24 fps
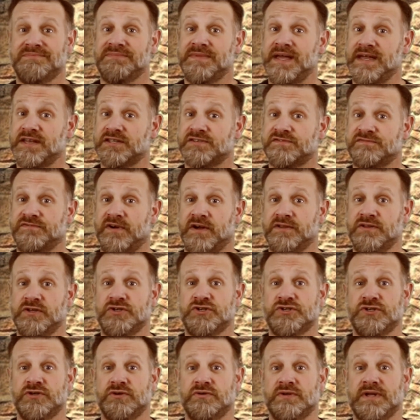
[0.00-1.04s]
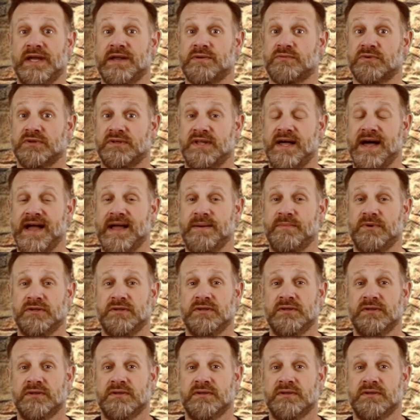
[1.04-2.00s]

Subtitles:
that is fun to shoot and reliable,